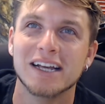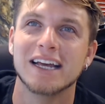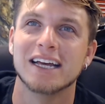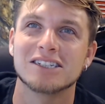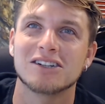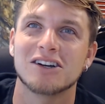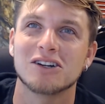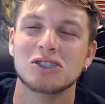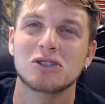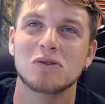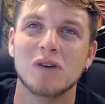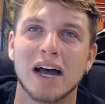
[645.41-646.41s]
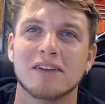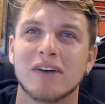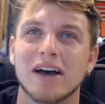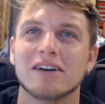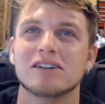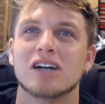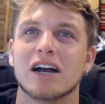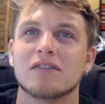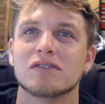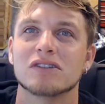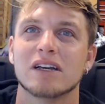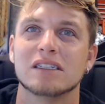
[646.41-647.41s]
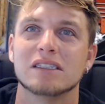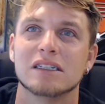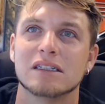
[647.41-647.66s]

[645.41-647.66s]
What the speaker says: as long as you got a valid driver's license.